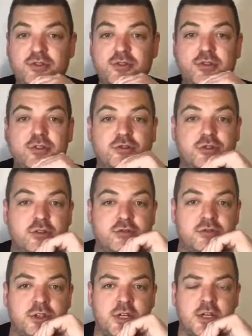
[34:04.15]
Who
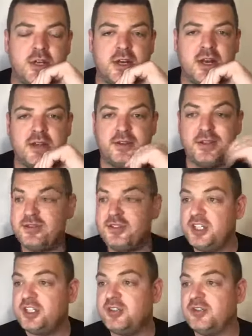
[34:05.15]
controls the
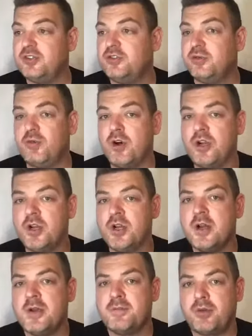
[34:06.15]
decisions as to what
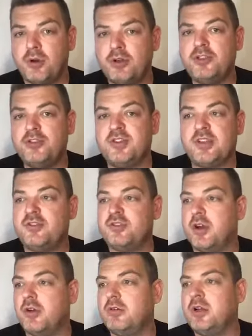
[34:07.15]
produce gets
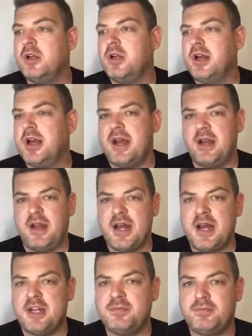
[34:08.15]
sold at a
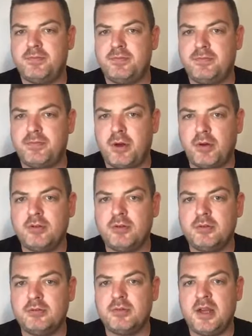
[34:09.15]
large bulk
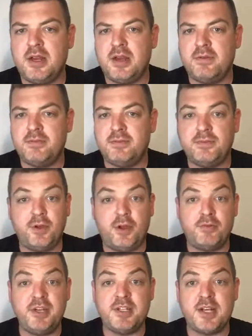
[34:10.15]
you know,
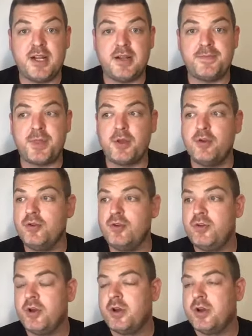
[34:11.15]
retailer?
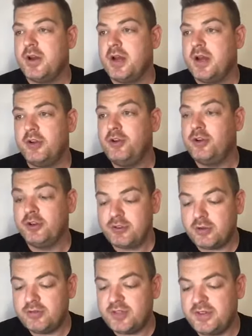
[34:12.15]
Who
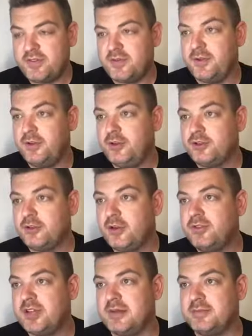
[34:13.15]
controls that info? Who
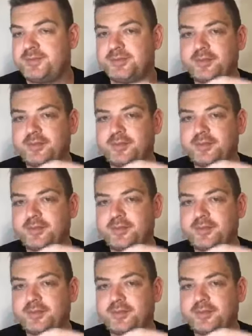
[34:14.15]
controls that?